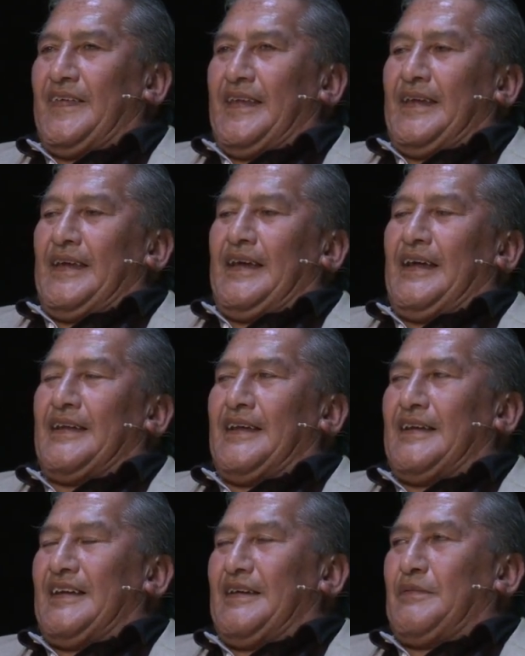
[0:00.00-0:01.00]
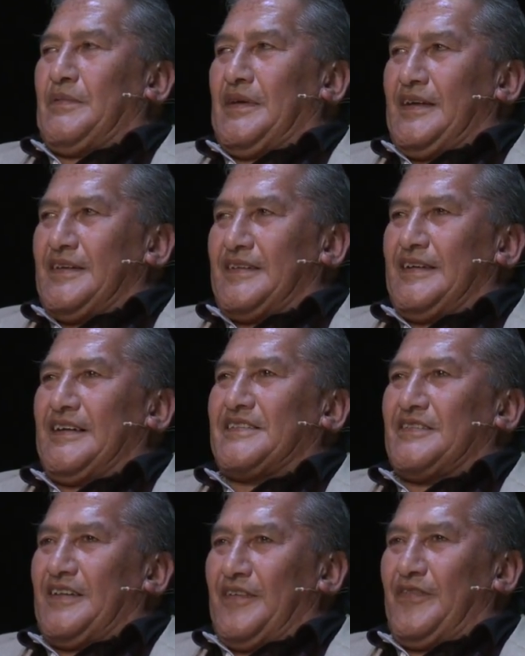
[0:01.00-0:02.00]
And then the
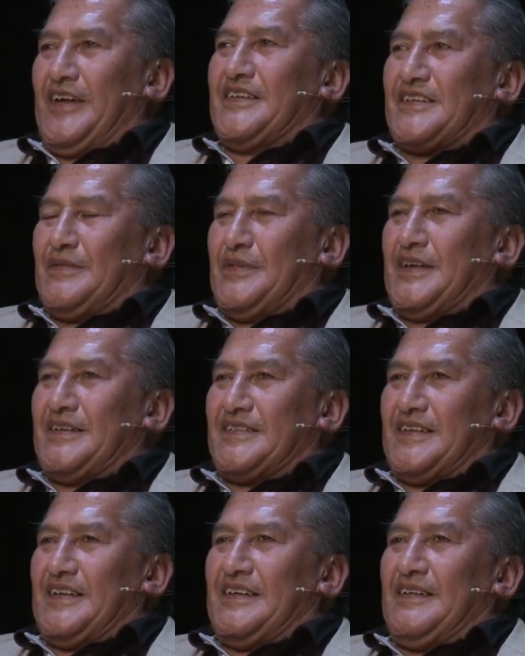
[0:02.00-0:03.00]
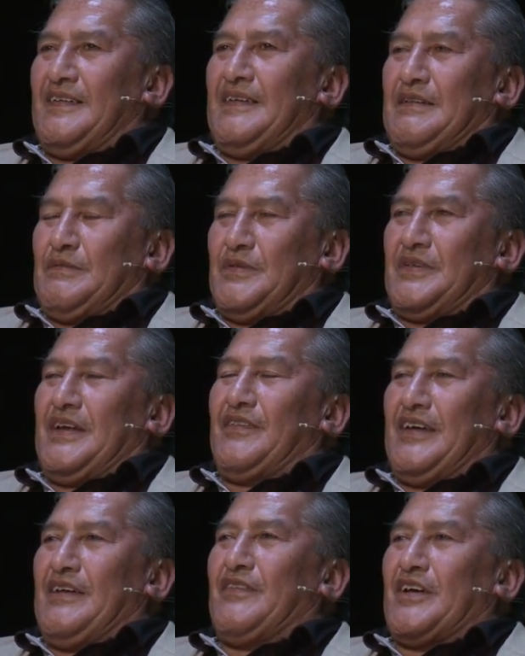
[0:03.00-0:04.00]
International Events Committee said, we'll never
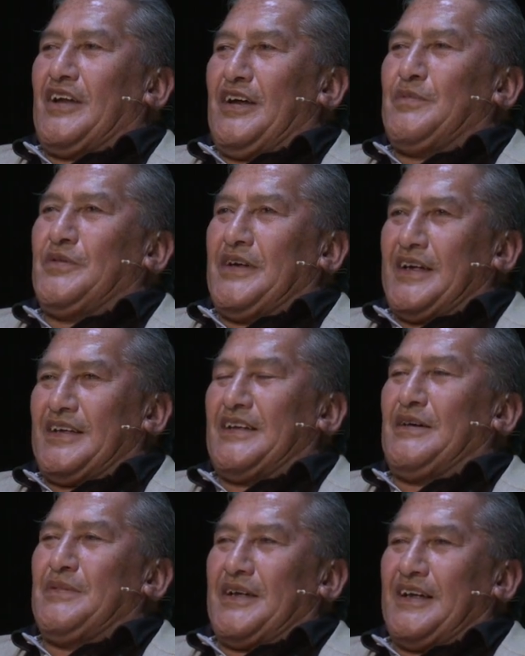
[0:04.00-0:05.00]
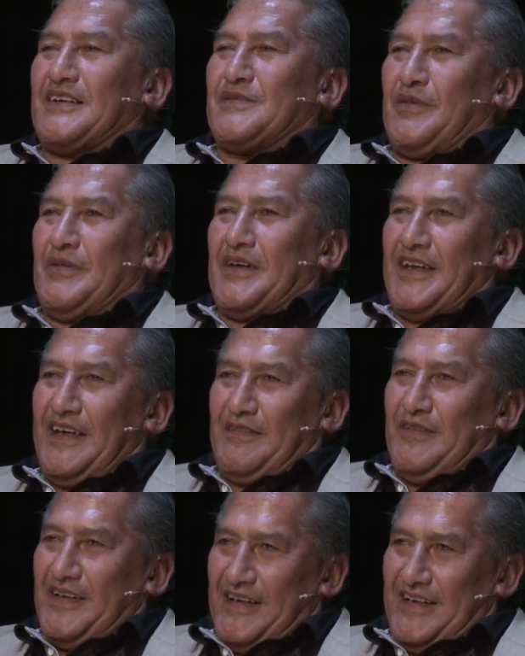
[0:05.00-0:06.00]
have a Global Economic Expo again
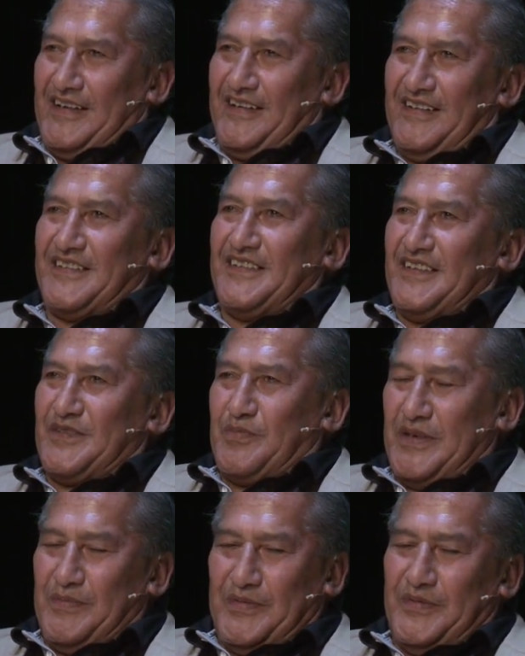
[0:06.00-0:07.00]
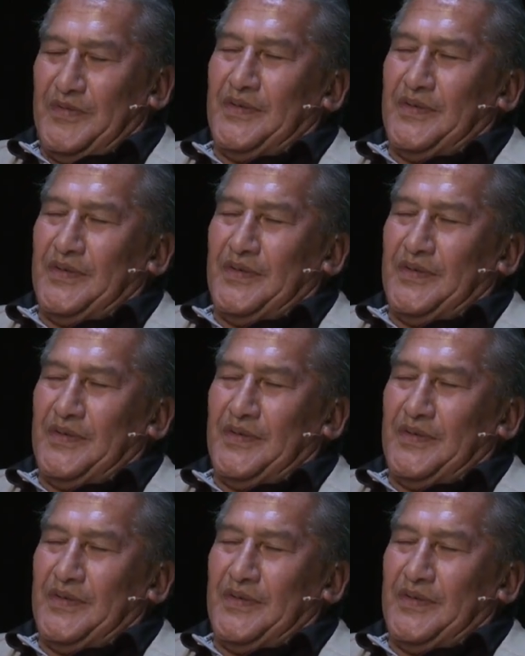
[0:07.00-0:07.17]
without Indigenous people.